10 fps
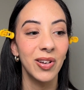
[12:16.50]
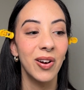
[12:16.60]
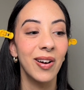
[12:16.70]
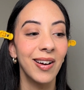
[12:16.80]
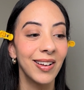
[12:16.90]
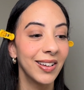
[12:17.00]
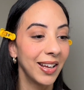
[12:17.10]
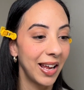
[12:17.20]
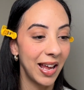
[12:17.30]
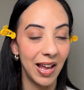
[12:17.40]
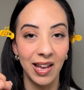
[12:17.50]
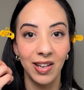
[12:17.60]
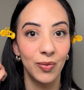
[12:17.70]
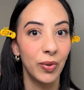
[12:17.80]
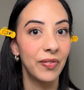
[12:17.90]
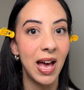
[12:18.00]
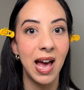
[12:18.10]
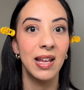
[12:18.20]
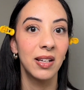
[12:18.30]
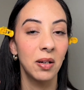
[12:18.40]
on and we've
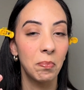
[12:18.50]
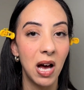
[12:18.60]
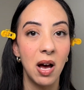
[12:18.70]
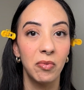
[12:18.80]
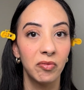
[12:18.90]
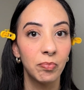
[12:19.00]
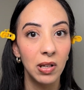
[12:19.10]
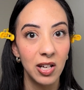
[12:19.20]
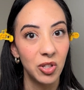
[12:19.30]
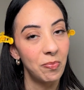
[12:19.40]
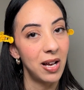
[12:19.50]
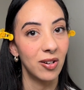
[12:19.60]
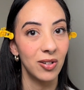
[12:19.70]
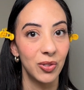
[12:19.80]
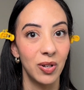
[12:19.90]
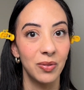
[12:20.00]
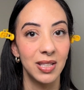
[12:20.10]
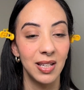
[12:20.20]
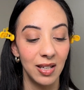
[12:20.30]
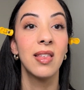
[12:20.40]
added a pop of blush back onto our
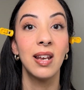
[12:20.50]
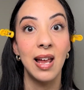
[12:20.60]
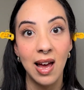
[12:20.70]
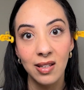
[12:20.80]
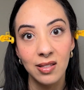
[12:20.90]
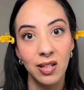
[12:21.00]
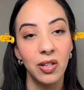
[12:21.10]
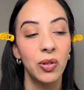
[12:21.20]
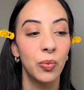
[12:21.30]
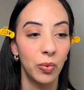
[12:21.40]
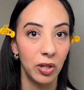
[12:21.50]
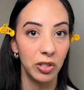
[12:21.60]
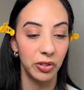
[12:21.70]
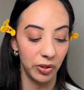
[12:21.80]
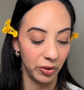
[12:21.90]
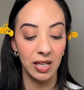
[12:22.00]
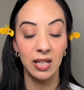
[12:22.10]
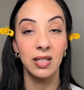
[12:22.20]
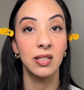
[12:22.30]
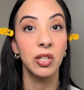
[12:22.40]
skin, the last thing you want to do
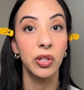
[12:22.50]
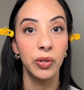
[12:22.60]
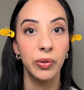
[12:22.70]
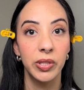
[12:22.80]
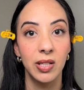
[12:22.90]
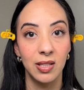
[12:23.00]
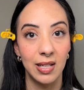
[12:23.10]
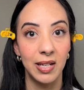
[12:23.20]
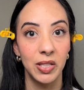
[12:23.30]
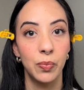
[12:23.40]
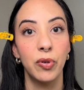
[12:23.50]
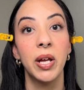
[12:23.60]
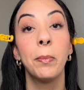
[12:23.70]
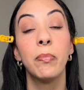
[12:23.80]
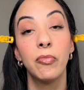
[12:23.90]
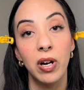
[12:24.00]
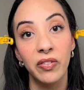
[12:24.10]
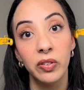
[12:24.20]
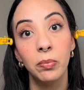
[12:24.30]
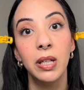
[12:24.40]
is use a setting spray,
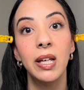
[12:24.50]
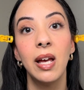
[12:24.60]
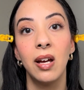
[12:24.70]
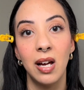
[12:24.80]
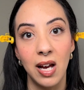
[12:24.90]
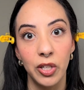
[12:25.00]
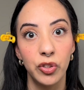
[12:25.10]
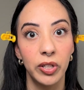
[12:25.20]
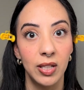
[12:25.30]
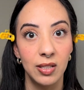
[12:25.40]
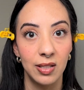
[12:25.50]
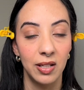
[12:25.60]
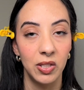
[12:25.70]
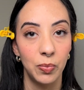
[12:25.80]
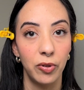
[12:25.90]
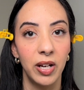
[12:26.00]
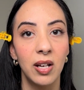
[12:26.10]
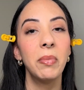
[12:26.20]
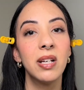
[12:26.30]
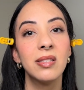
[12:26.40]
preferably a hydrating setting spray,
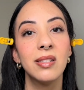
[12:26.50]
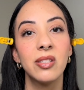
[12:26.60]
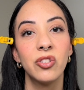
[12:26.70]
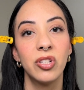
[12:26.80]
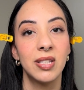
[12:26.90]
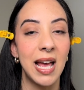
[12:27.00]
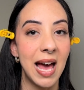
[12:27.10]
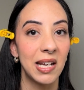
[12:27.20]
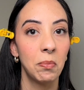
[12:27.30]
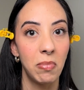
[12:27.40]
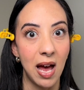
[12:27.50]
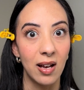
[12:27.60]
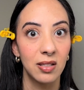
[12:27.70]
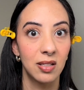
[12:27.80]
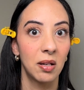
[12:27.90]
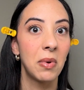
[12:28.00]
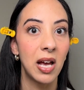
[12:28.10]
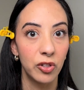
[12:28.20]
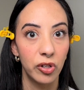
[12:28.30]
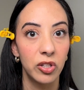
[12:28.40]
because this is just adding back some
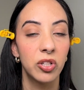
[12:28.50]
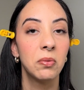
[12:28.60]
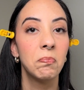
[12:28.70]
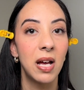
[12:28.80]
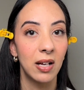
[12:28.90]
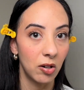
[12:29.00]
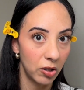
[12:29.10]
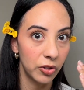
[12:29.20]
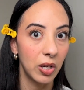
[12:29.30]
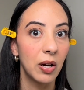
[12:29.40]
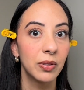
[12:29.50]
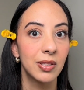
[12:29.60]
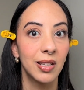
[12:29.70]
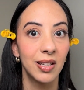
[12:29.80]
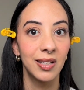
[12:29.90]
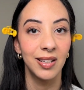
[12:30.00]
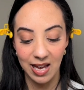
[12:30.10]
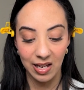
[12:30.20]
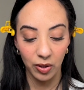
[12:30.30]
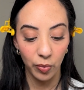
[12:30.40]
hydration back onto our skin.
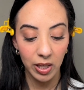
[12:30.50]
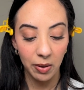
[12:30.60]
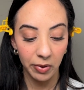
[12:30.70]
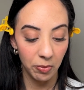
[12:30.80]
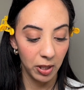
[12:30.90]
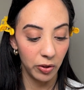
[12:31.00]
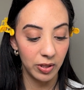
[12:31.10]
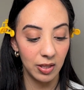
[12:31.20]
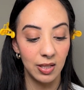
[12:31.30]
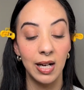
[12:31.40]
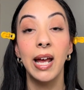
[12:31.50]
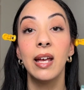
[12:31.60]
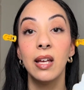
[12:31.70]
And the one I'm going to be using today